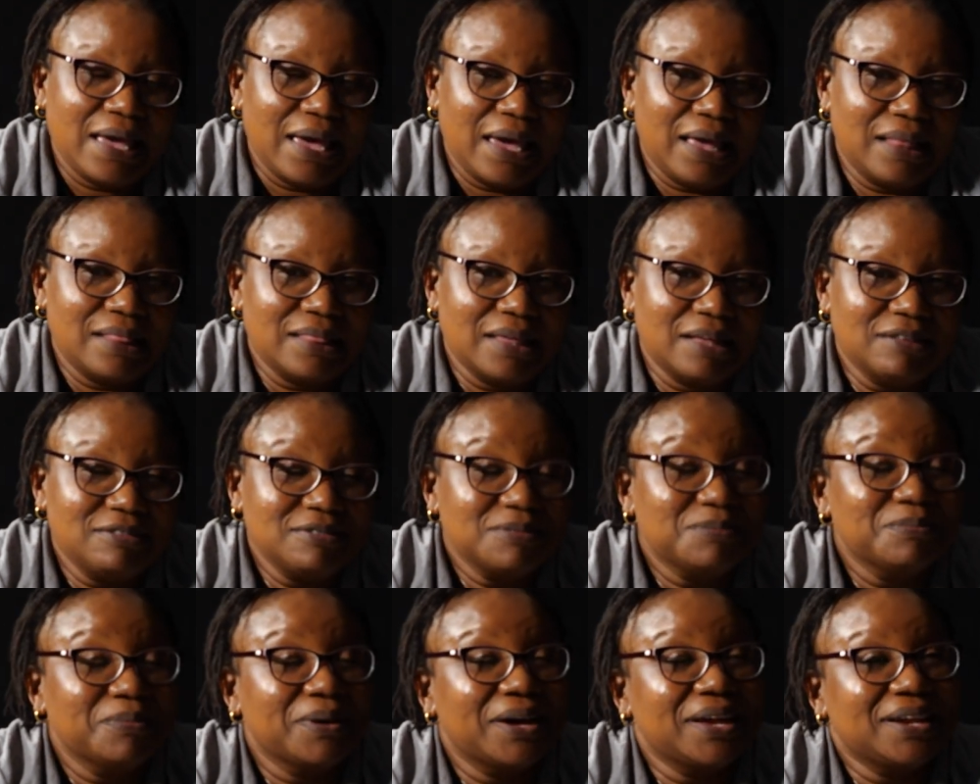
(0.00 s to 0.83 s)
And
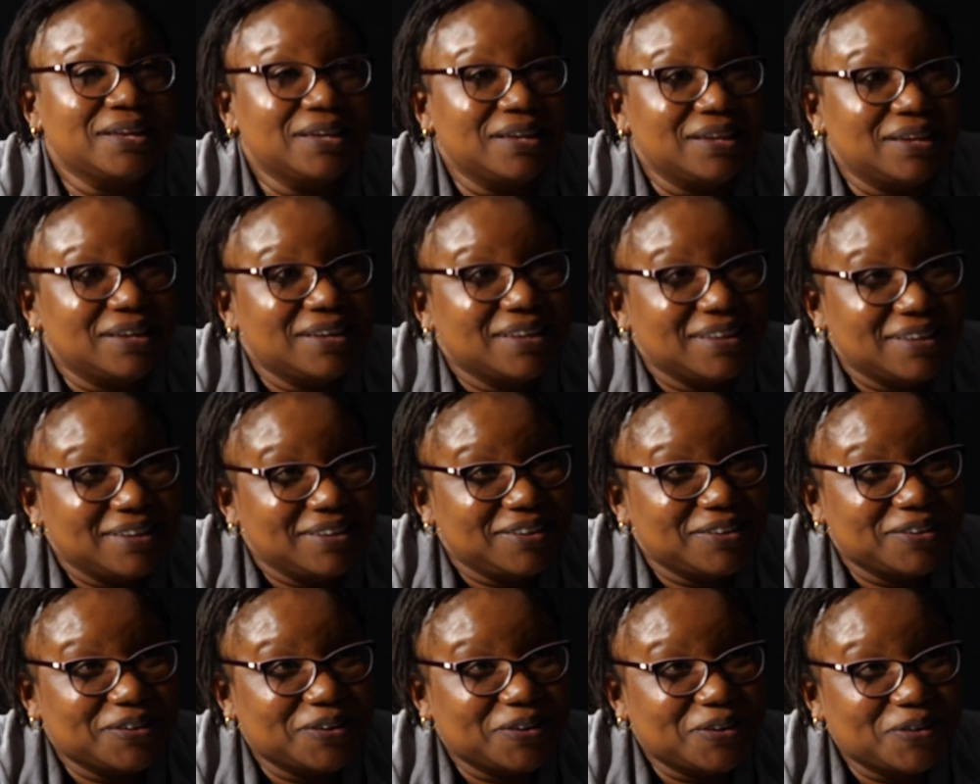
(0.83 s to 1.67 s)
that's money,
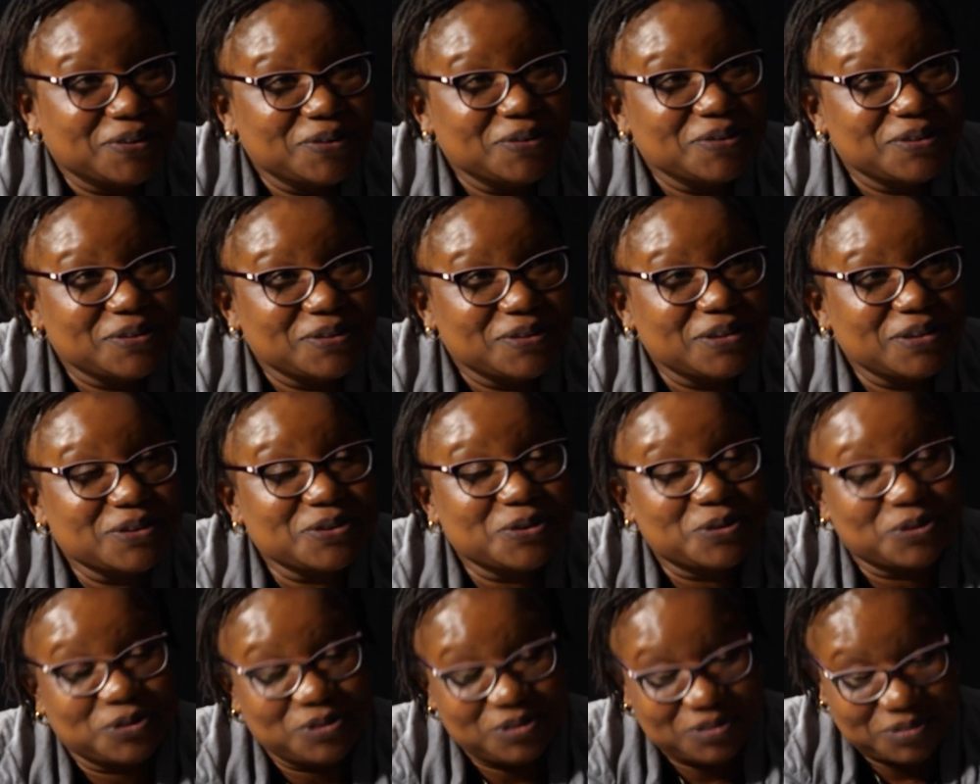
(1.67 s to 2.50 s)
you know. It
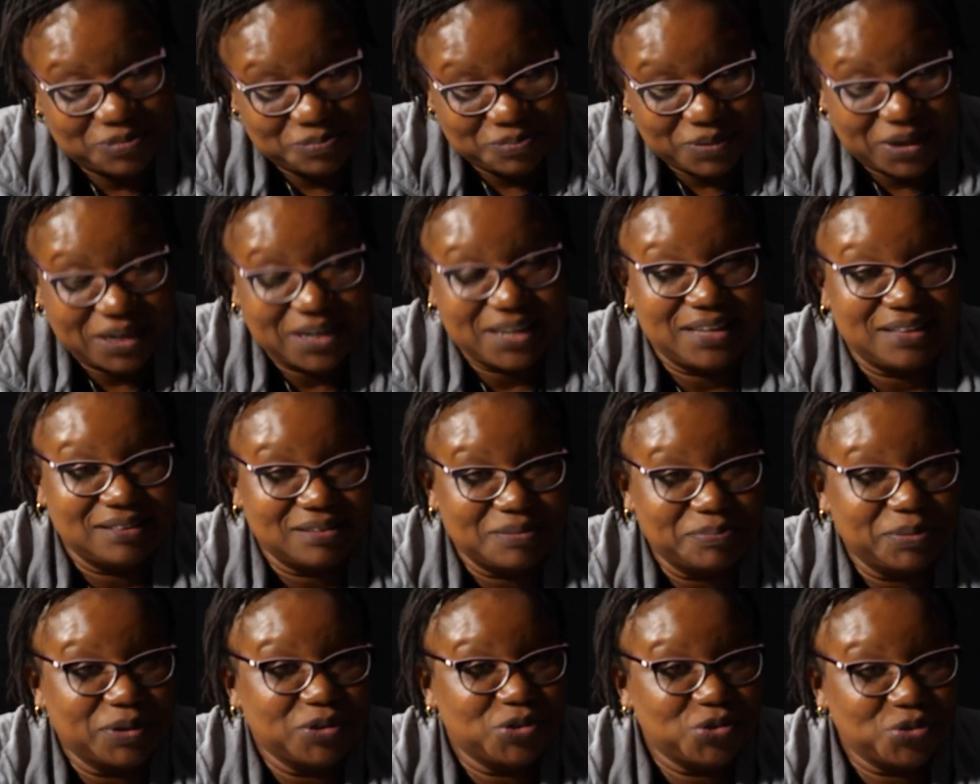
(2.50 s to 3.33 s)
costs money. It's
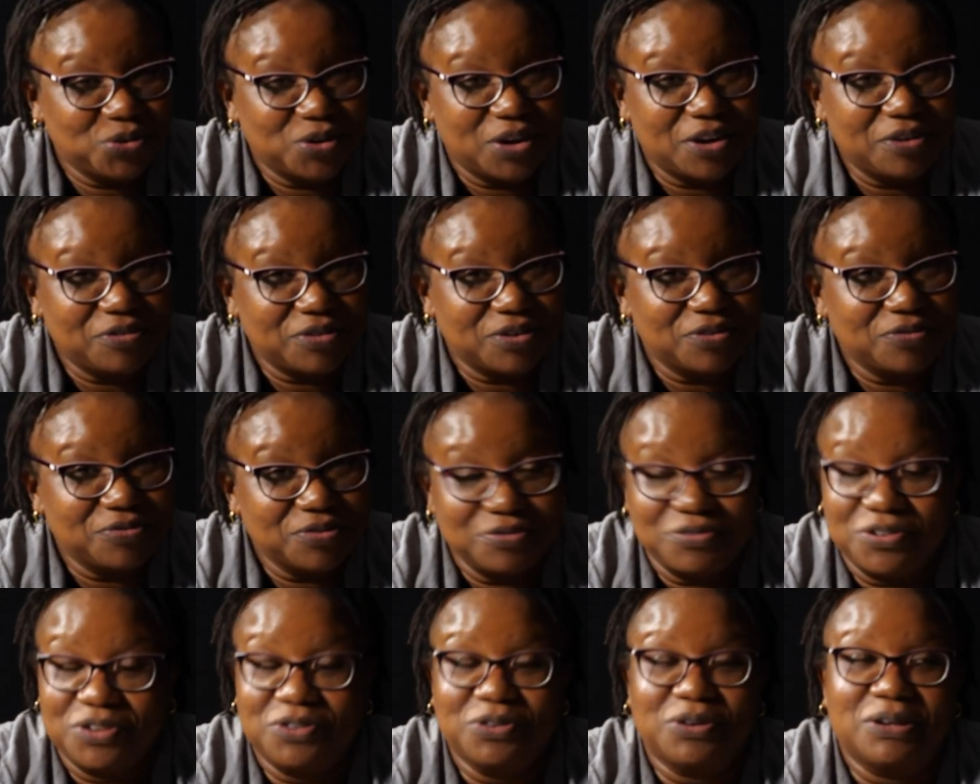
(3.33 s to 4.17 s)
about
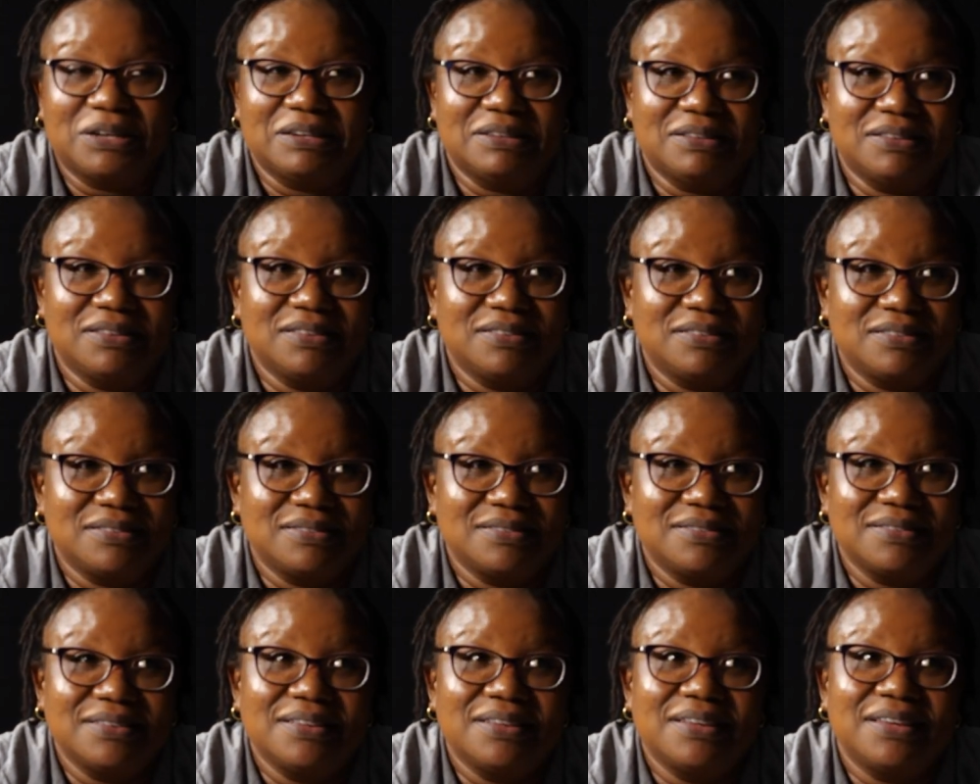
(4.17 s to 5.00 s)

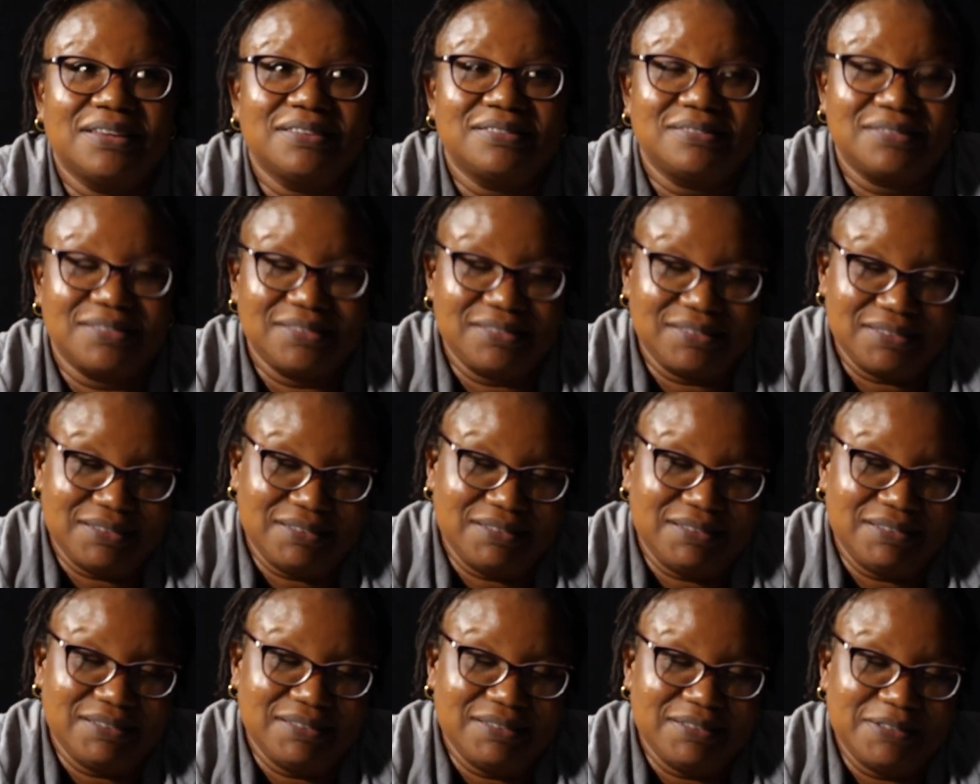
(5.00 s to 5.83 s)
$250 a
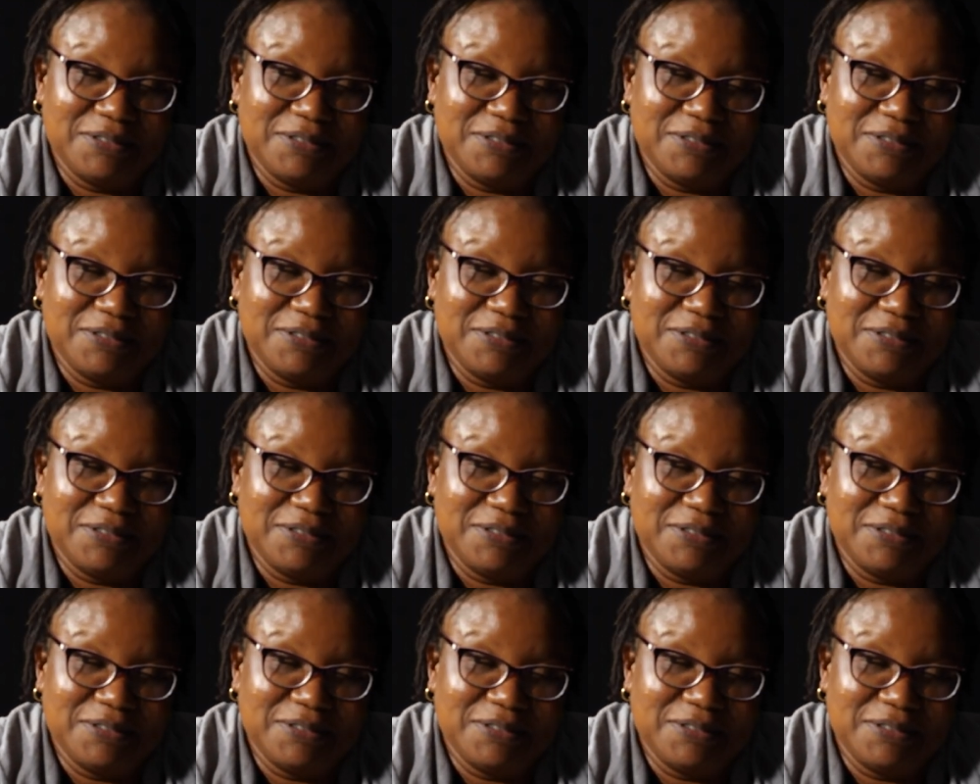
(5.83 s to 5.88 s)
sitting.